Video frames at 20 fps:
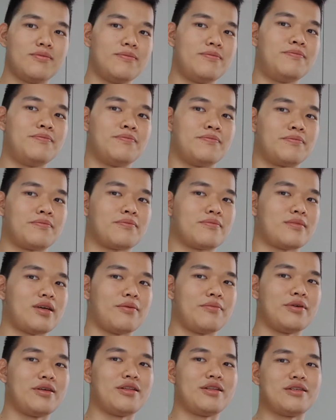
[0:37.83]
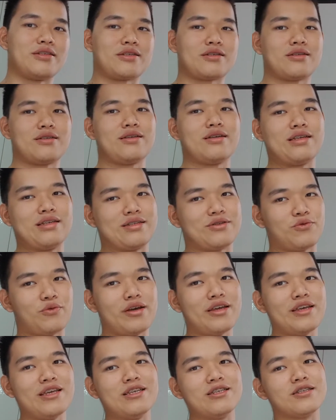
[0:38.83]
I mean it's it's
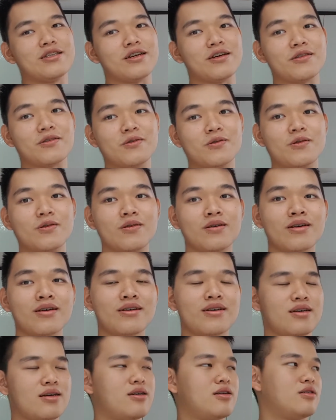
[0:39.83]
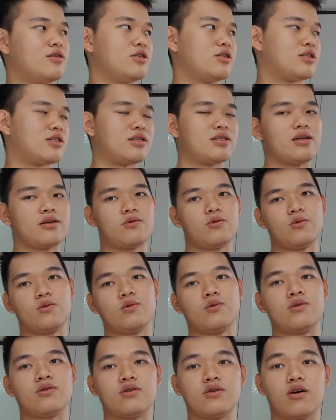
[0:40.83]
way easier to just stick
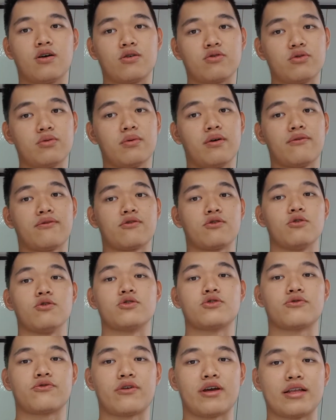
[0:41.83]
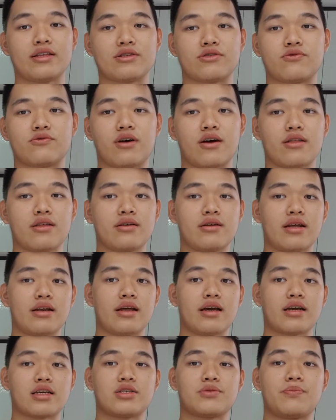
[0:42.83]
to your group of close friends rather than
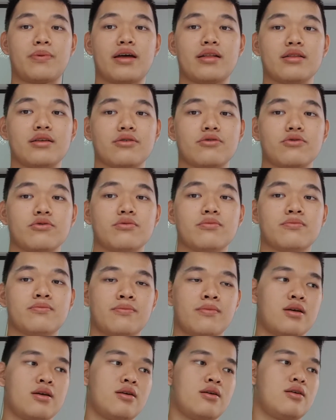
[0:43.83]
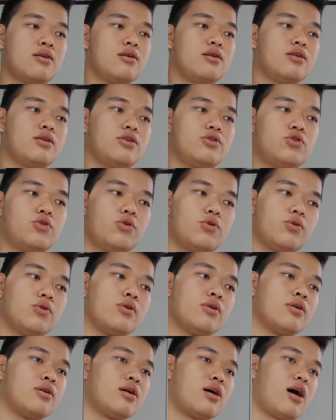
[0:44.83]
expand the group.
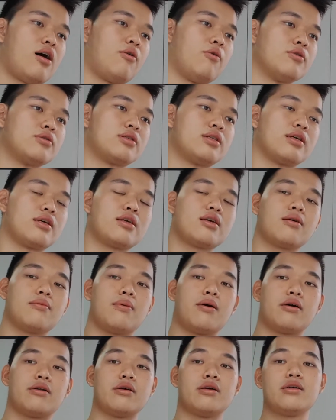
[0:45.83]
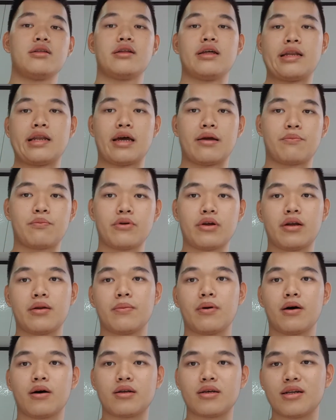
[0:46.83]
So I was thinking about it and I prayed
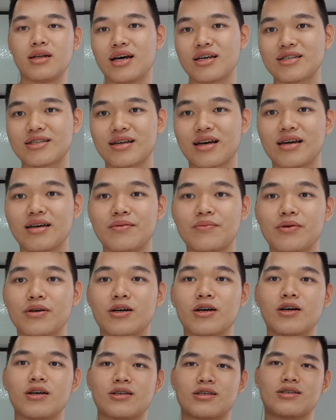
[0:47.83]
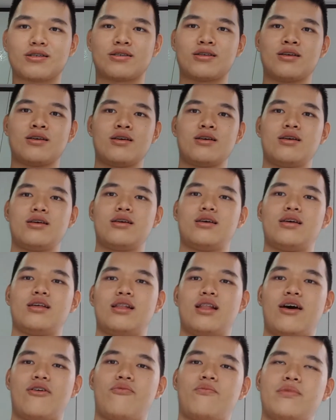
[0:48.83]
about it last night because it
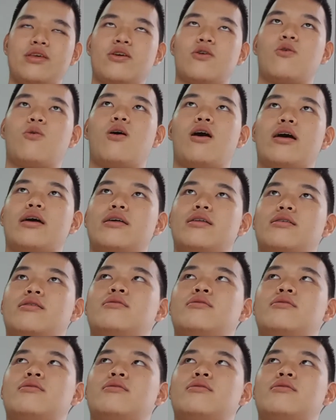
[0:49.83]
left me quite